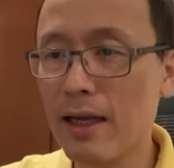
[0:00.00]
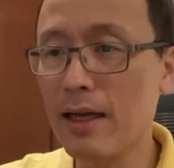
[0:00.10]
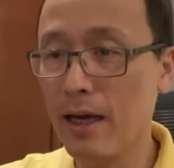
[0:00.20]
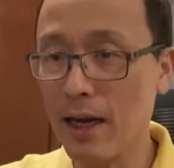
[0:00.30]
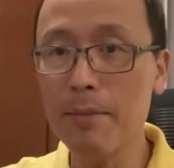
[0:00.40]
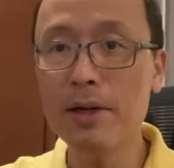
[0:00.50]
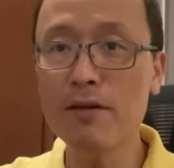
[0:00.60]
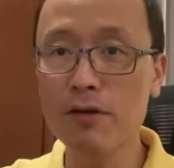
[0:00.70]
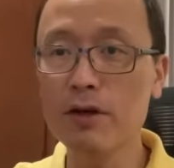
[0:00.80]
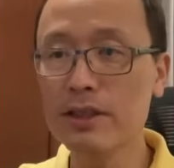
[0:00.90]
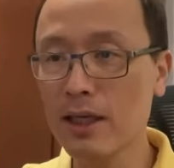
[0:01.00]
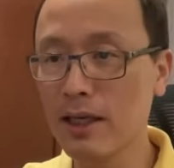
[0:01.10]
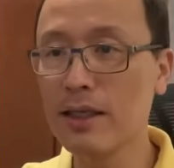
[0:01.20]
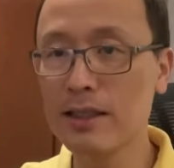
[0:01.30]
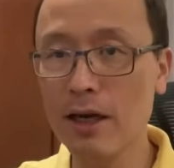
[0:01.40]
and Emily, of course,
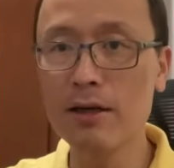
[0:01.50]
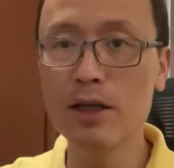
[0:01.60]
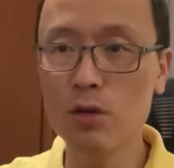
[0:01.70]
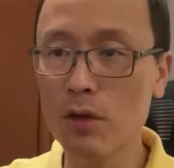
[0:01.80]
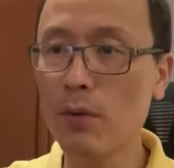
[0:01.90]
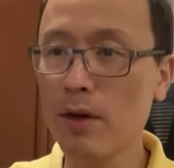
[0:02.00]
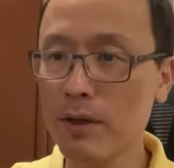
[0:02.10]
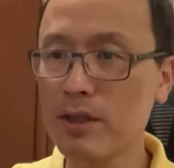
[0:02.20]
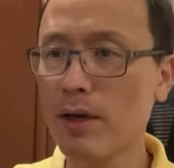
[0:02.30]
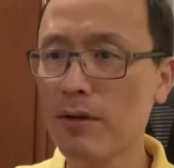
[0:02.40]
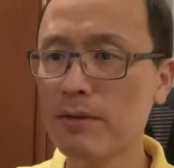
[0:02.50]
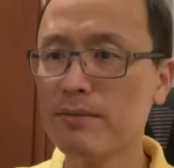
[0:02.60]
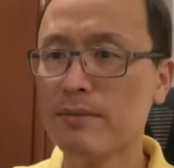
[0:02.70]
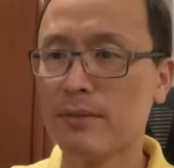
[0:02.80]
is currently doing well as well.